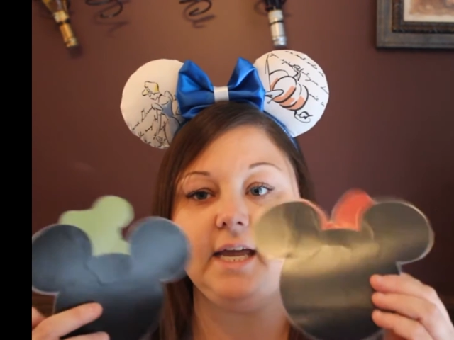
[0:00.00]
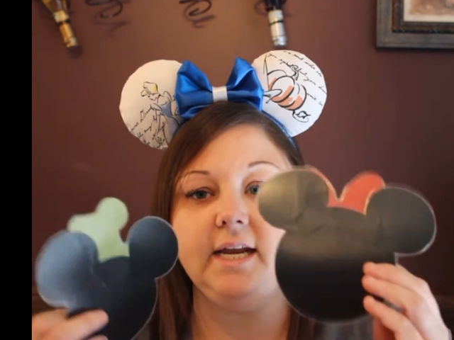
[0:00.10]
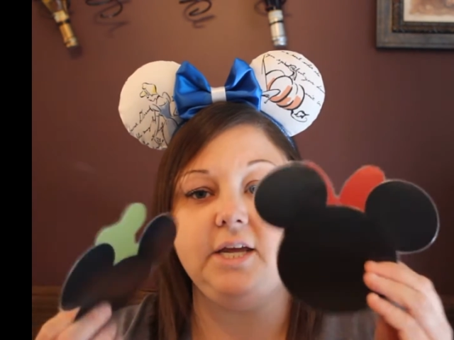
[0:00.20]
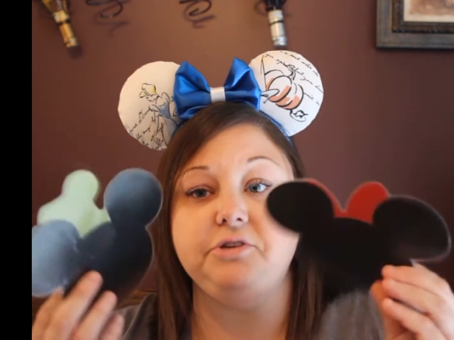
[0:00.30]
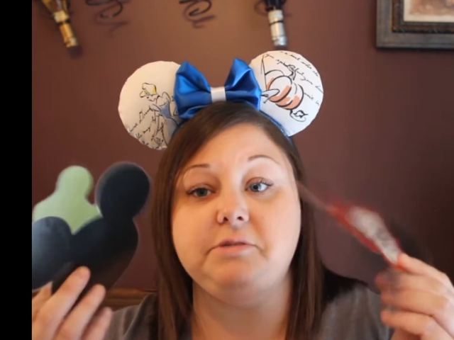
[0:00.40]
and
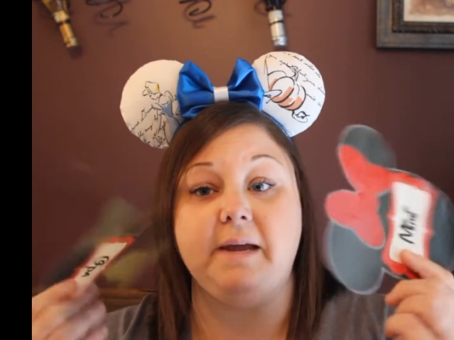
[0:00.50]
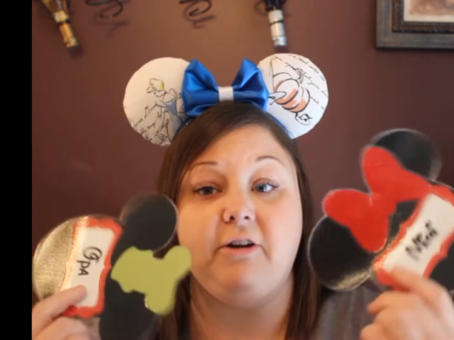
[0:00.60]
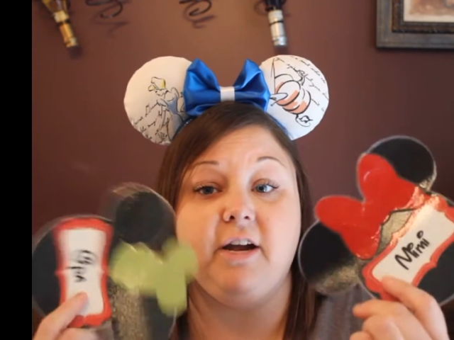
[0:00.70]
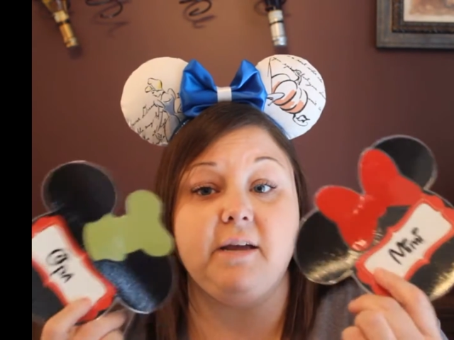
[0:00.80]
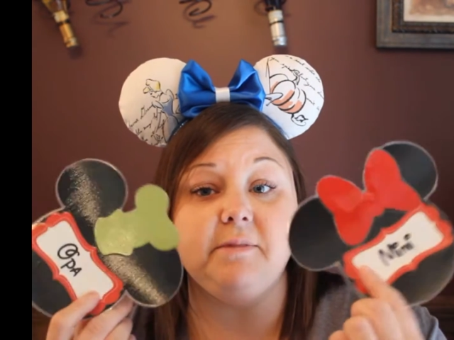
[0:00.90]
I used my
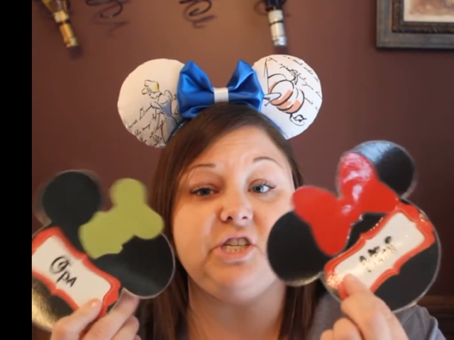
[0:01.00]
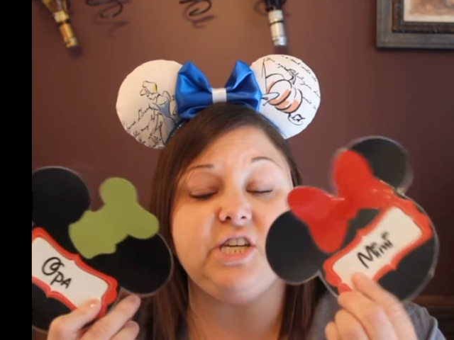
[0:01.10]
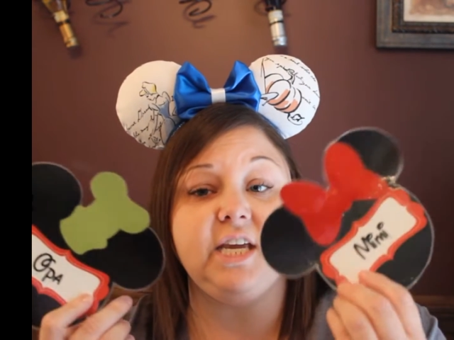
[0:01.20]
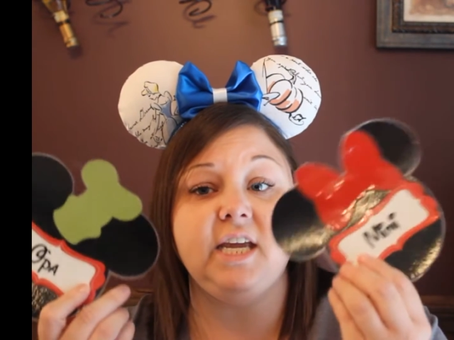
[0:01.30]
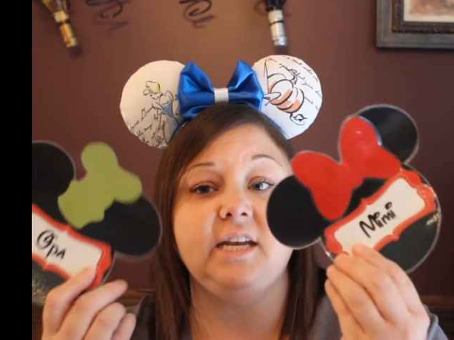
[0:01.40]
Cricut
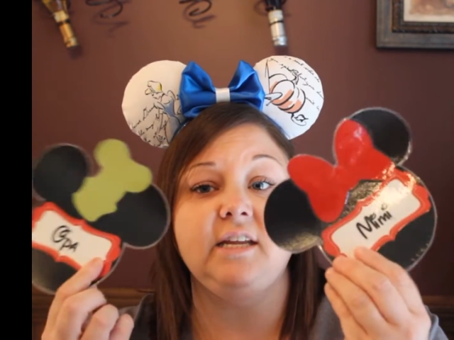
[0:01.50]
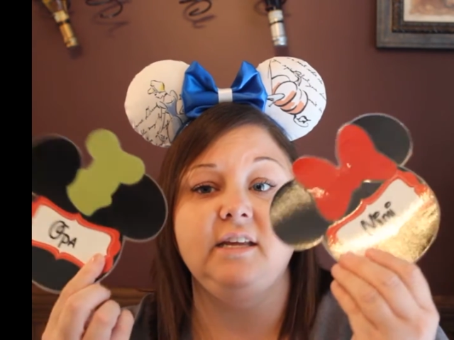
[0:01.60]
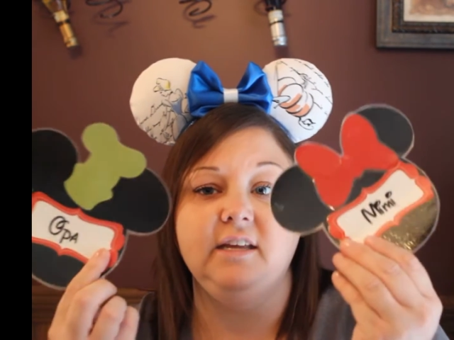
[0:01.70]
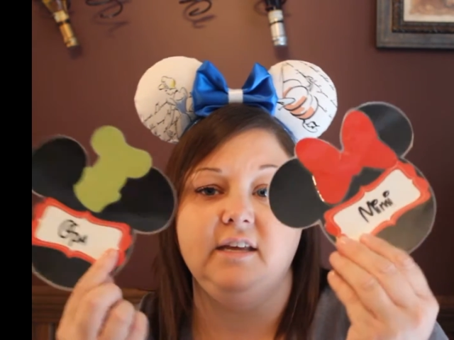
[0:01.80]
machine